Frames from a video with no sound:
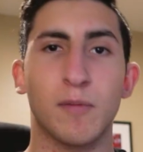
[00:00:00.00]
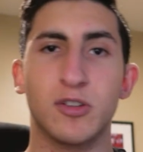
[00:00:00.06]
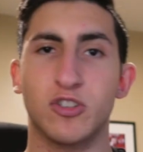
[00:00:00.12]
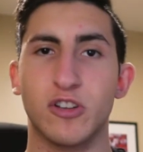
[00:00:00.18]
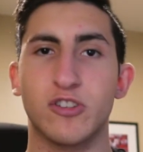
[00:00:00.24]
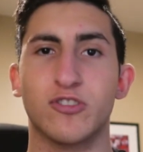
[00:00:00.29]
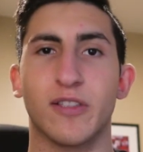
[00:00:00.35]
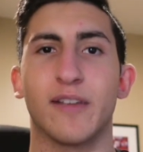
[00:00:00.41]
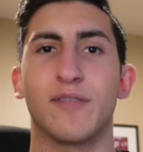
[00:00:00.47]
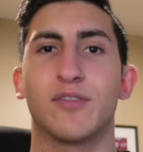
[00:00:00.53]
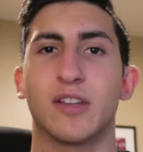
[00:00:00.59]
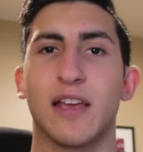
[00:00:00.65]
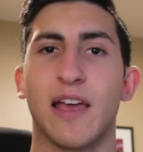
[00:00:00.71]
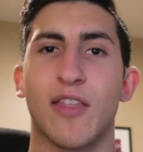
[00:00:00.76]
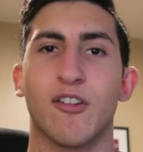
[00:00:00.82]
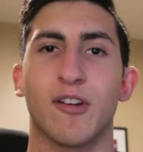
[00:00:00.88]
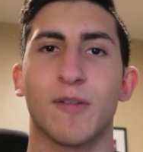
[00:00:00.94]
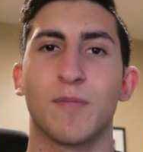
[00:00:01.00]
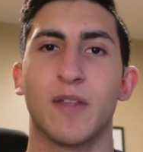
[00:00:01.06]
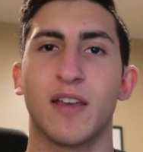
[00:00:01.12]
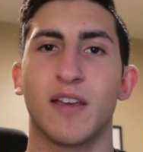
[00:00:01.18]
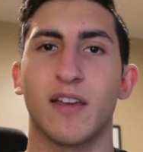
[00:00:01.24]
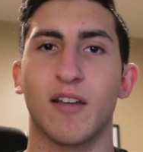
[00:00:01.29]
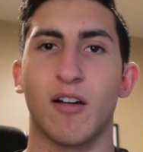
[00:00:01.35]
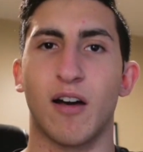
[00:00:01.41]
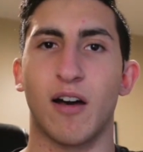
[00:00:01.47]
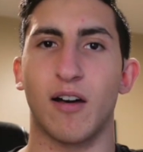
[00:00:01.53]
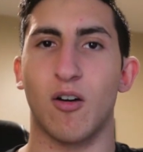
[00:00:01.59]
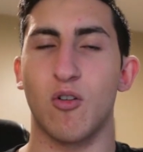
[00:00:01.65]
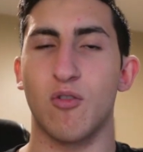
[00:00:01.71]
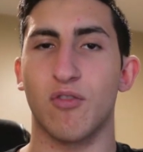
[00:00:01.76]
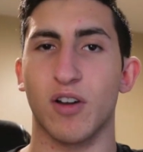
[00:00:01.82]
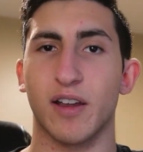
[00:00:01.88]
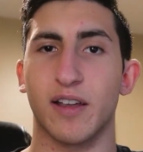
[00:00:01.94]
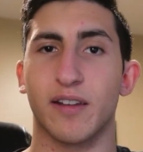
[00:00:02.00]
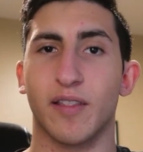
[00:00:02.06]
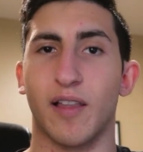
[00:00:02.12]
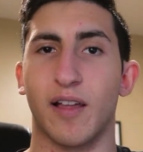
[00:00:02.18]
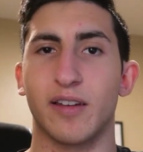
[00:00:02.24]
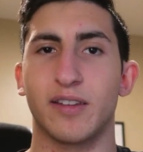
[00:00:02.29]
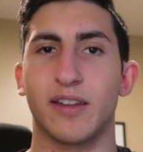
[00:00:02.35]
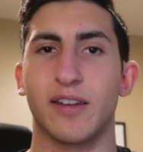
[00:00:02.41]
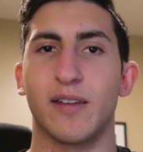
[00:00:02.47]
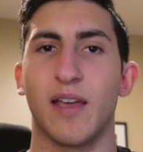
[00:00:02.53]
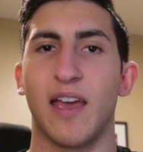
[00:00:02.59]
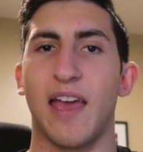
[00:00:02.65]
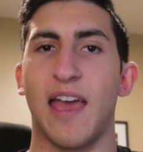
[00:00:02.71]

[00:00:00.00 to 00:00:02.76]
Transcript: and Ginge lived together over in London,